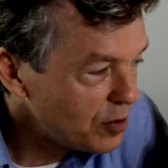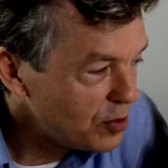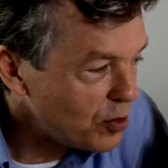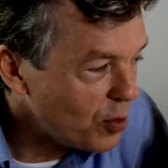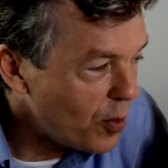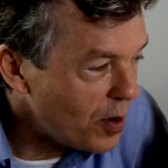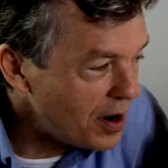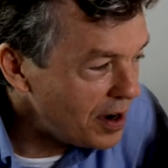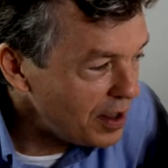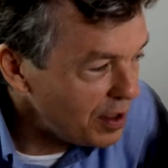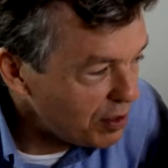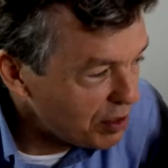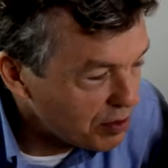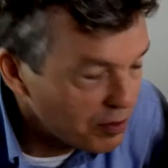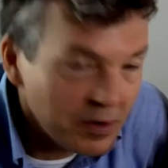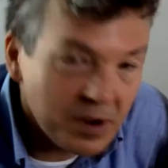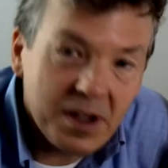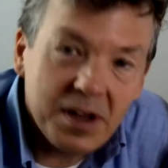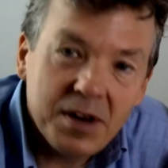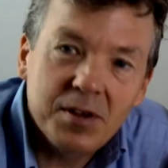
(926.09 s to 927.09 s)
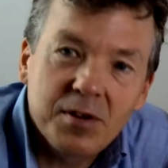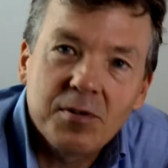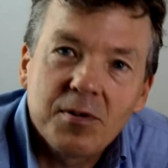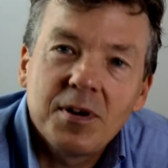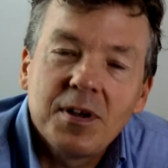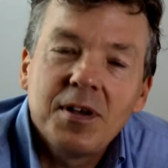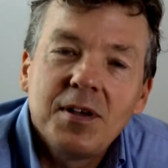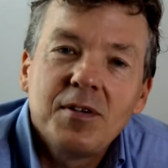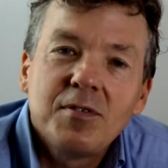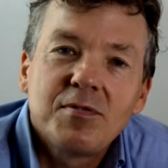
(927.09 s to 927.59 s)
23
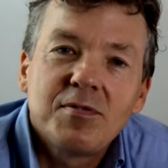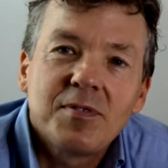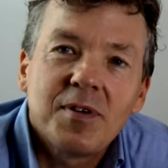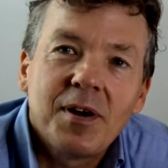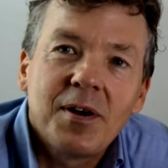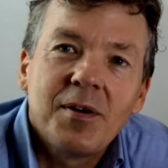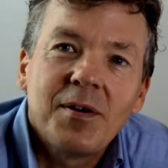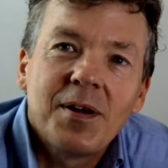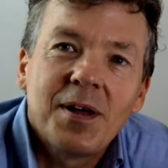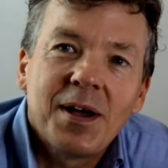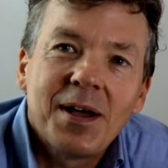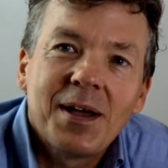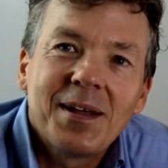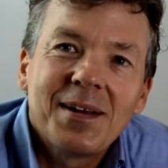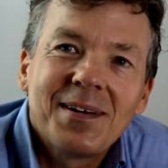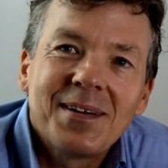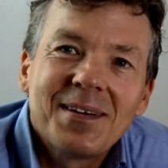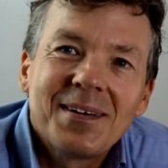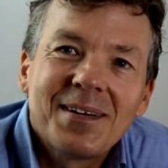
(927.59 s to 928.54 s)
degrees Fahrenheit.